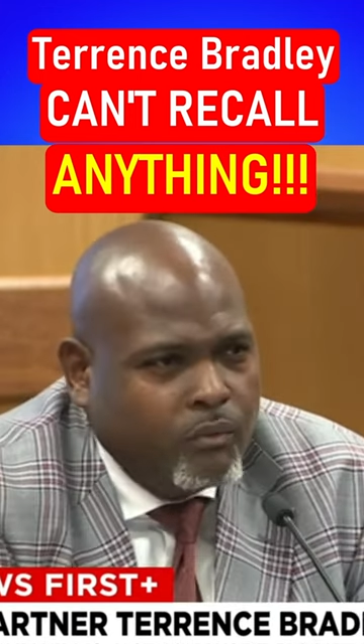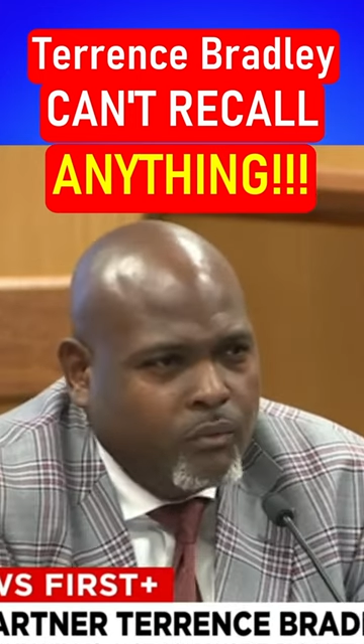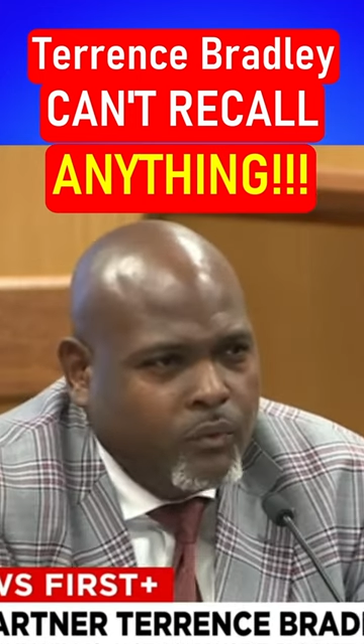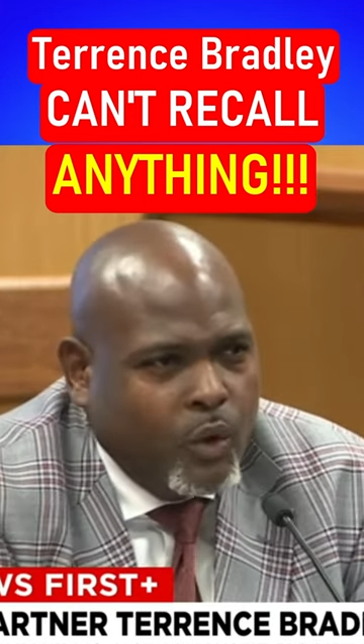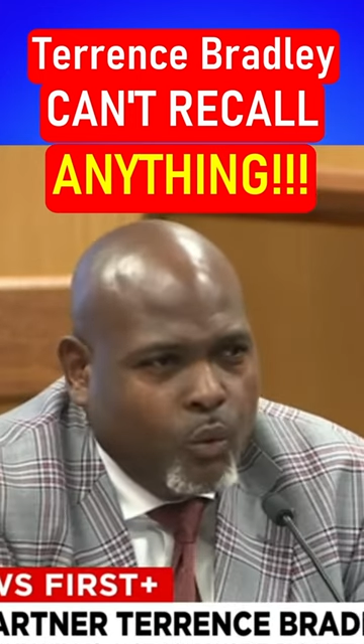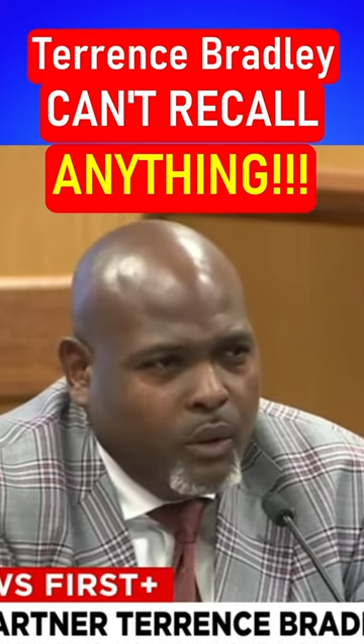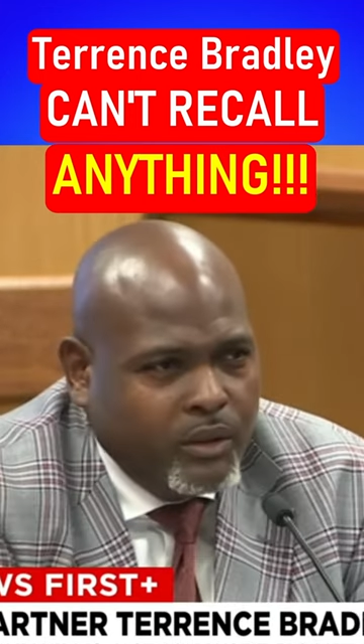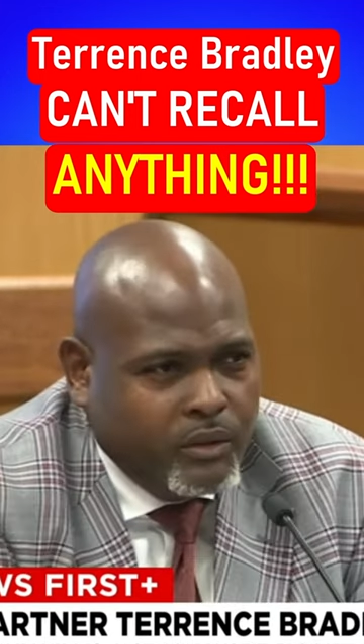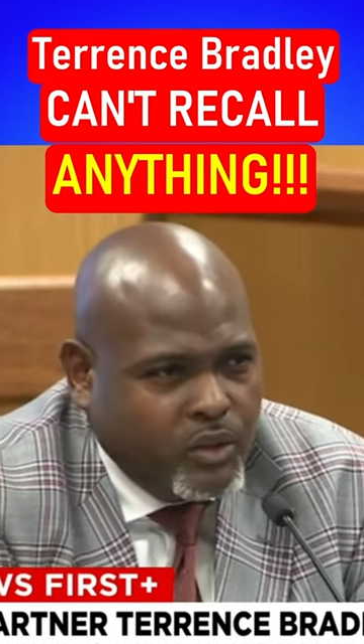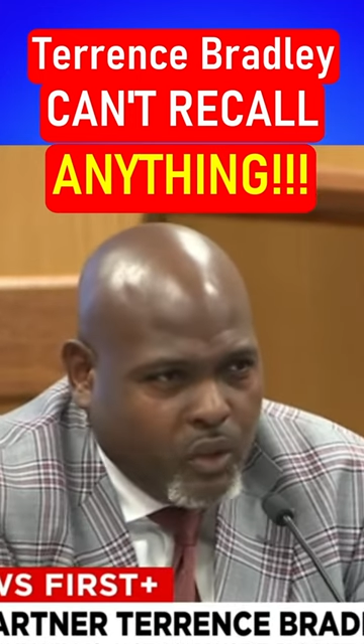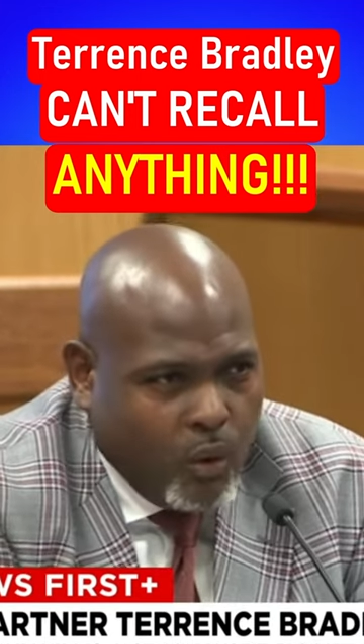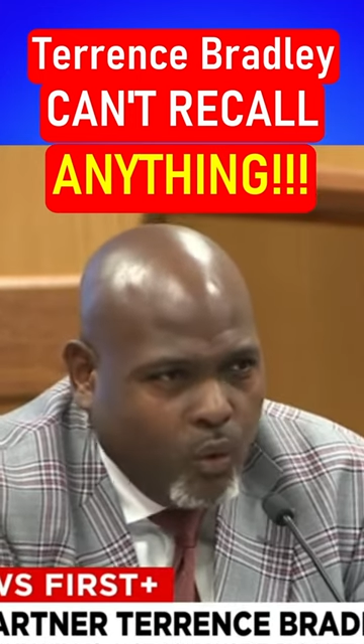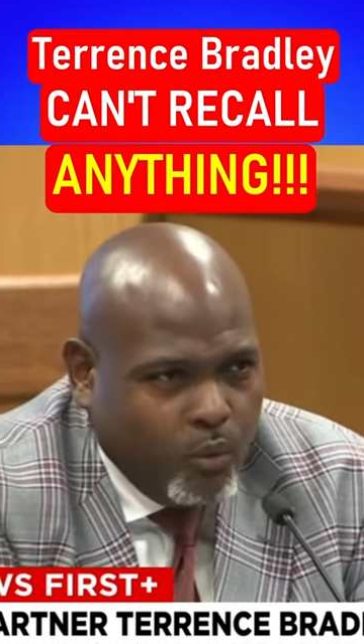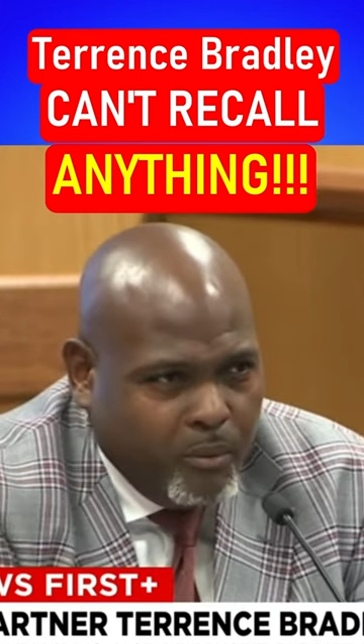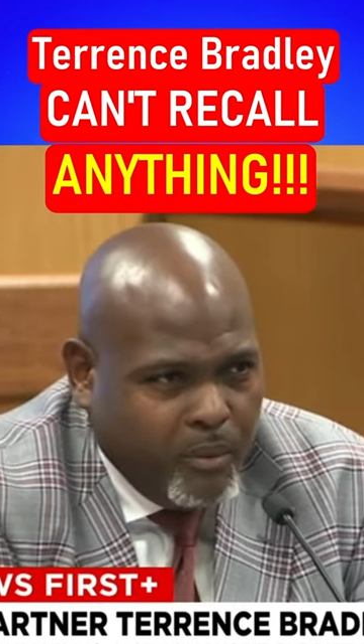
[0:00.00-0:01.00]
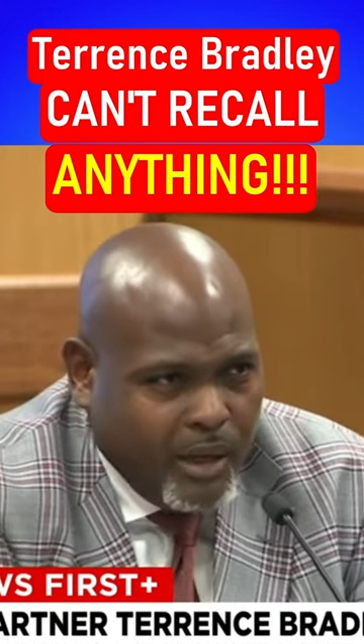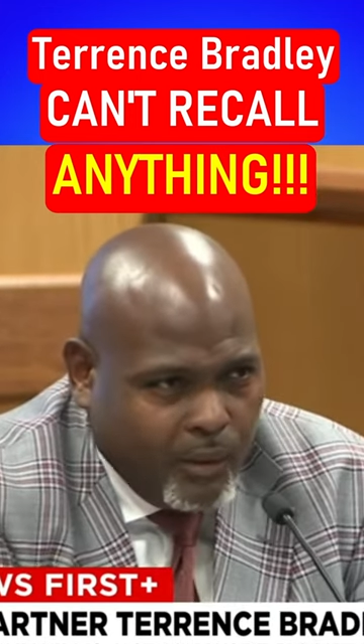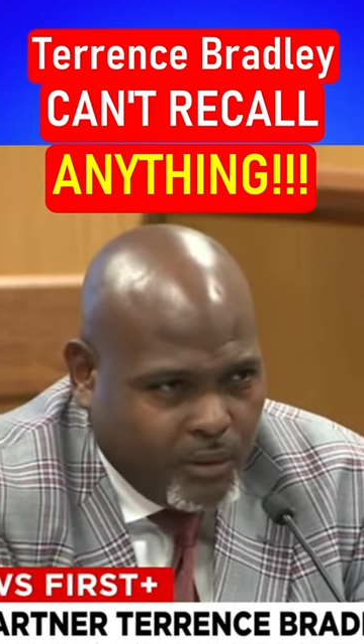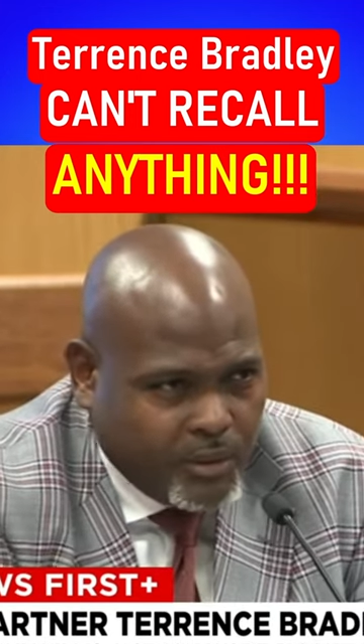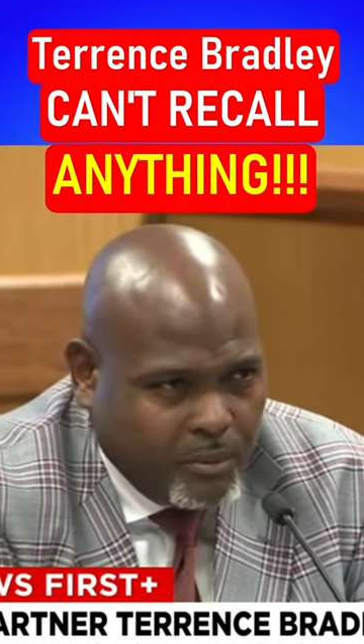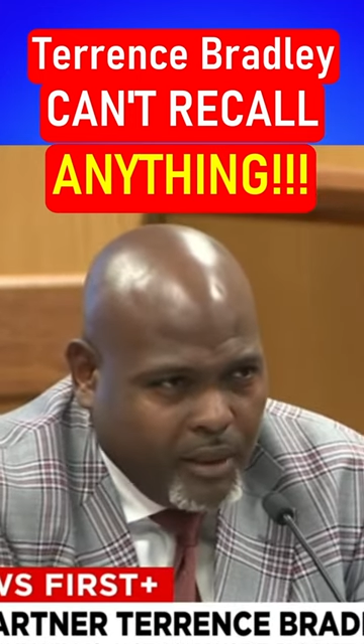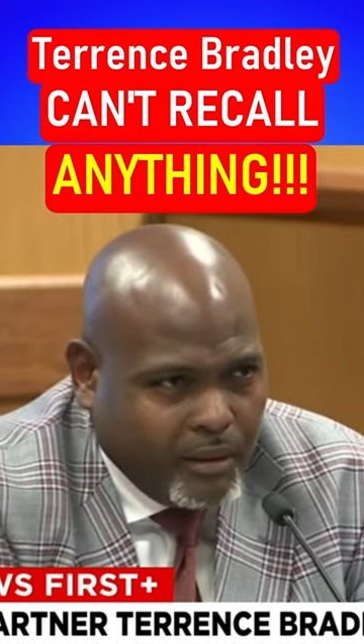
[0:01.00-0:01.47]
No one told me. I
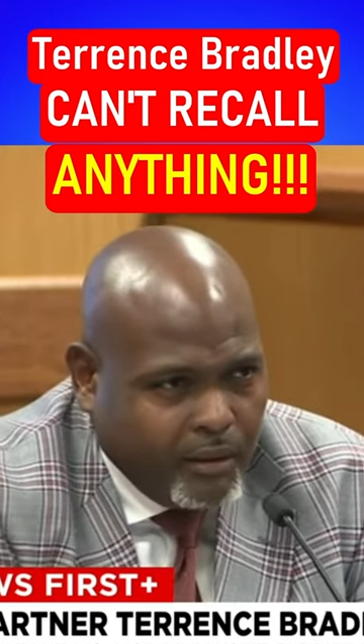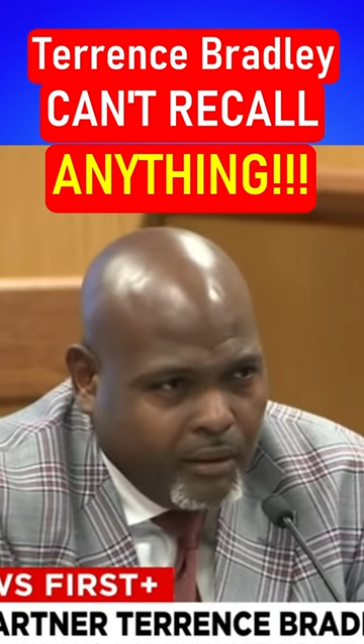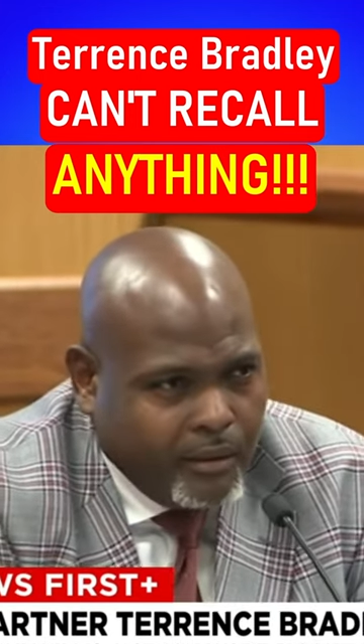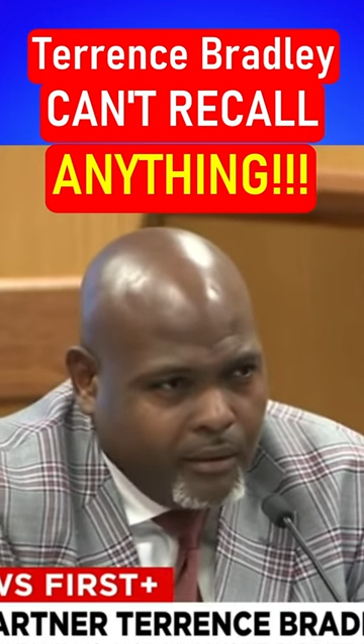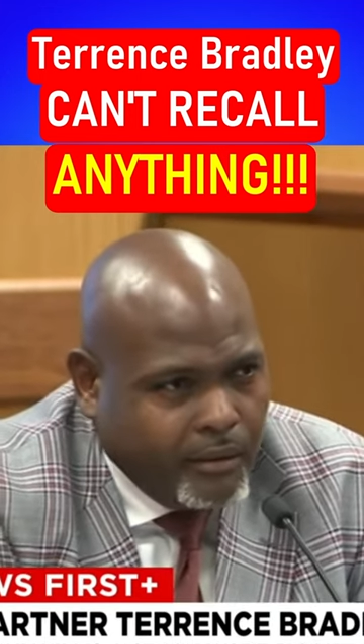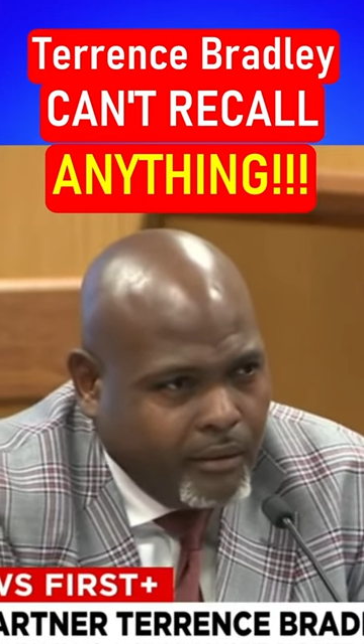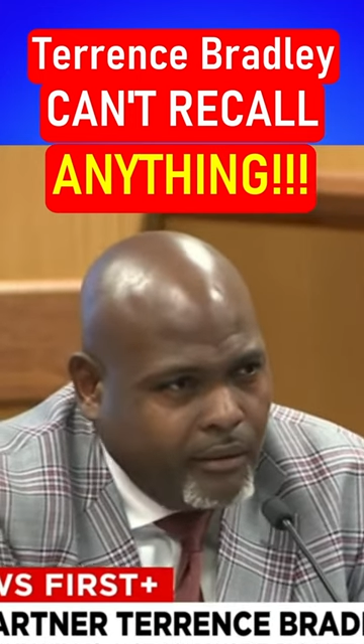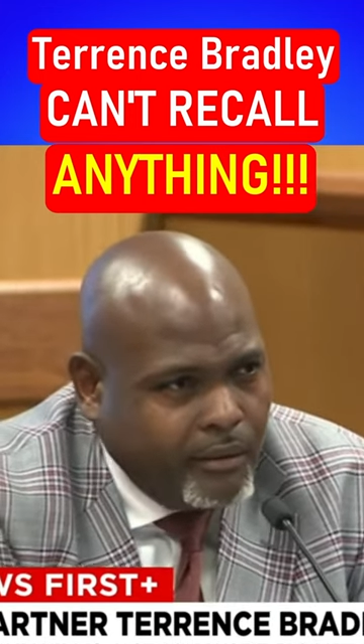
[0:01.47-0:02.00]
was speculating.